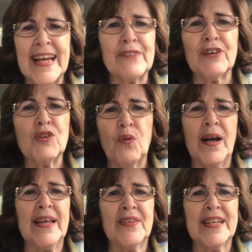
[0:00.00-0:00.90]
every
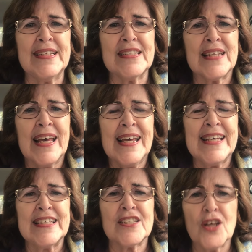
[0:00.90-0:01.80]
way that
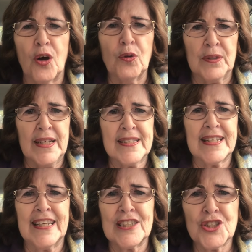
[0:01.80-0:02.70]
He's told us
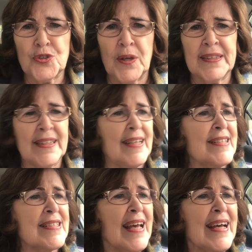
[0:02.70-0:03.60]
and instructed
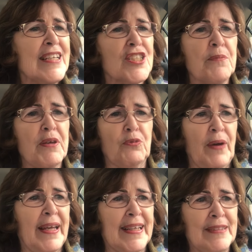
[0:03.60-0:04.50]
us to be
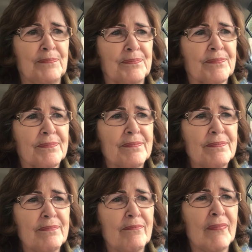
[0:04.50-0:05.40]
ready.
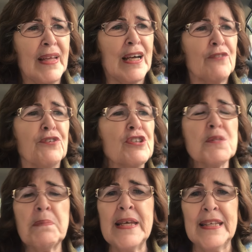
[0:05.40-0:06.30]

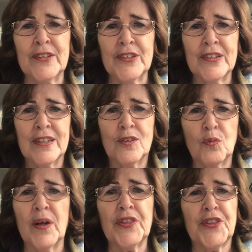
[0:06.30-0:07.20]
1 Peter
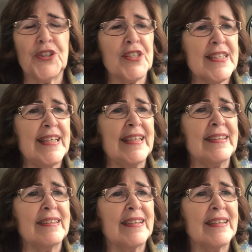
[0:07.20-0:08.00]
1:13.